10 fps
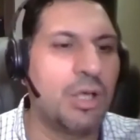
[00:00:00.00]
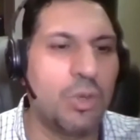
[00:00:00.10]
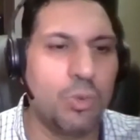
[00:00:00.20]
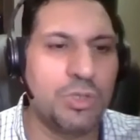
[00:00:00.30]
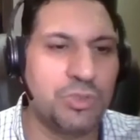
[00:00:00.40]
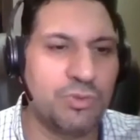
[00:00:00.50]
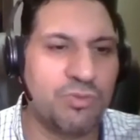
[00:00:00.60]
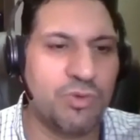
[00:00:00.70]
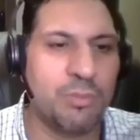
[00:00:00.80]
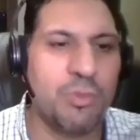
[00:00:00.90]
we shoot
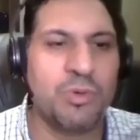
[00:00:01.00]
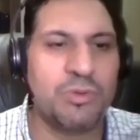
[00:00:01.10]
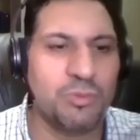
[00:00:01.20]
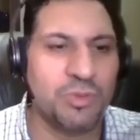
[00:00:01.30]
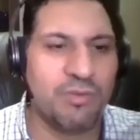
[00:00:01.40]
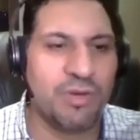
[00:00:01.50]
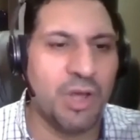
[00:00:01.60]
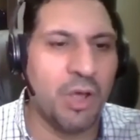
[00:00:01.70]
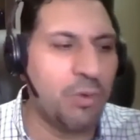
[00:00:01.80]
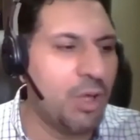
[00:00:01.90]
for the moon. We never
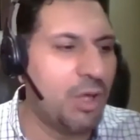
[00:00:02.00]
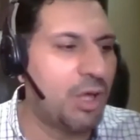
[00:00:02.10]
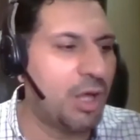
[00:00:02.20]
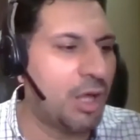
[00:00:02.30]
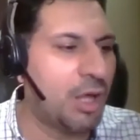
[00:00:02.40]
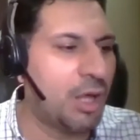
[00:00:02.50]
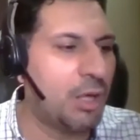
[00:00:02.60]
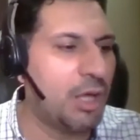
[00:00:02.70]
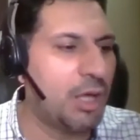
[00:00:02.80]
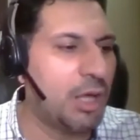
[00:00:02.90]
know.
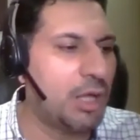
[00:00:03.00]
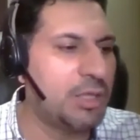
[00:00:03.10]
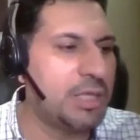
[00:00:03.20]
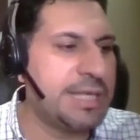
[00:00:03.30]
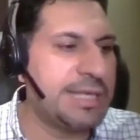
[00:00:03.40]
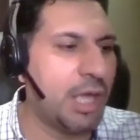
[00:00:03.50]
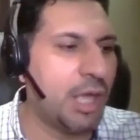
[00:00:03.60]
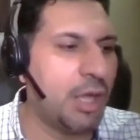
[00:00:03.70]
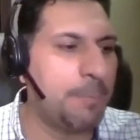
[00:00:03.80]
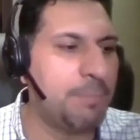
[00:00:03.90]

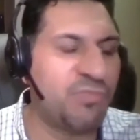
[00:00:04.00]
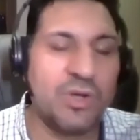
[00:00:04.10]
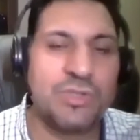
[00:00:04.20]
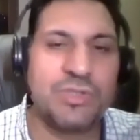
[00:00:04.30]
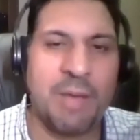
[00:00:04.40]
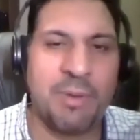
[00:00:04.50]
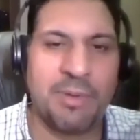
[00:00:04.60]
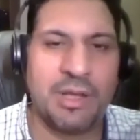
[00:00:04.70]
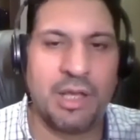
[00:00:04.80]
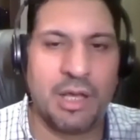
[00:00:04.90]
The first time I'm
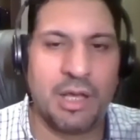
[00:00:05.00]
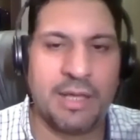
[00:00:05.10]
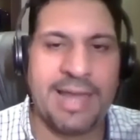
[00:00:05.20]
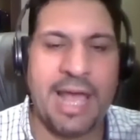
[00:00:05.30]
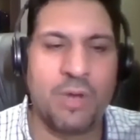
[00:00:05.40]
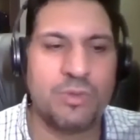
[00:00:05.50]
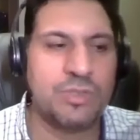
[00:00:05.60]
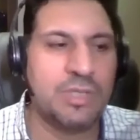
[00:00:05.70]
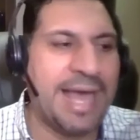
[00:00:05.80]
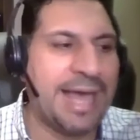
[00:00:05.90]
going to announce
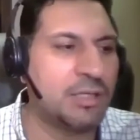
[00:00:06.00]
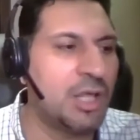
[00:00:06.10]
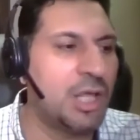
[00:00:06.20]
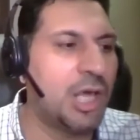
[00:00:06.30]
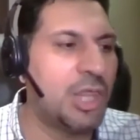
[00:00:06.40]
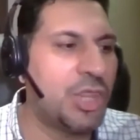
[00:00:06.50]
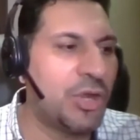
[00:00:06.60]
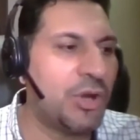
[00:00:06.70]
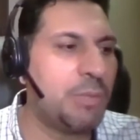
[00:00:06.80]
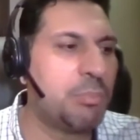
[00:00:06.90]
that
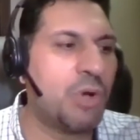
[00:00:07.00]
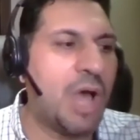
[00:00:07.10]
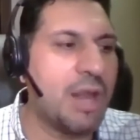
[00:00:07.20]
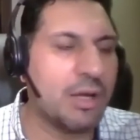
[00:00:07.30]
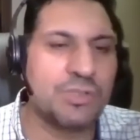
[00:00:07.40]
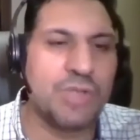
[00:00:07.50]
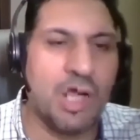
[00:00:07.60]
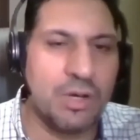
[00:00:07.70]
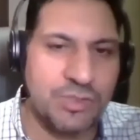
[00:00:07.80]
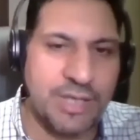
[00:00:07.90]
30 products
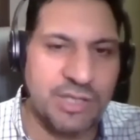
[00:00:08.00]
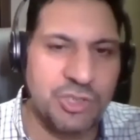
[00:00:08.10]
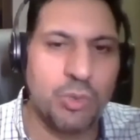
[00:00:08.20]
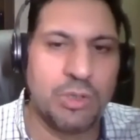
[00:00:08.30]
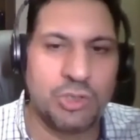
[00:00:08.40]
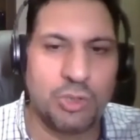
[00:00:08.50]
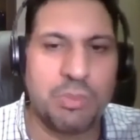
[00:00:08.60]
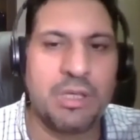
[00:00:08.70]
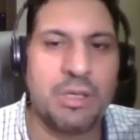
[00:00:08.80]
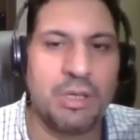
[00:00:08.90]
are scheduled to
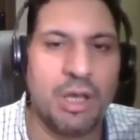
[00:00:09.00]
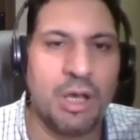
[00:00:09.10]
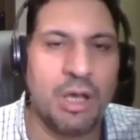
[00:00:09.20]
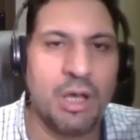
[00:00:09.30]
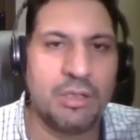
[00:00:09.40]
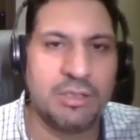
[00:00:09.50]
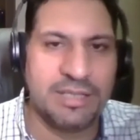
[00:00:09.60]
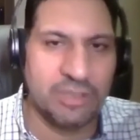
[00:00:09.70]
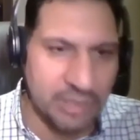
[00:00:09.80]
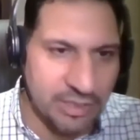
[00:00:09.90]
be
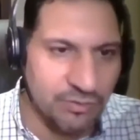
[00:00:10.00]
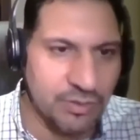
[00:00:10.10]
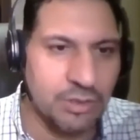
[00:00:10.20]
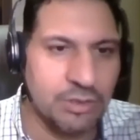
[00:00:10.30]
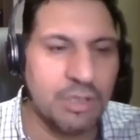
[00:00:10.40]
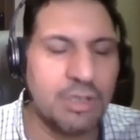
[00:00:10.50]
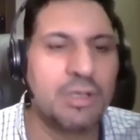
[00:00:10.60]
delivered,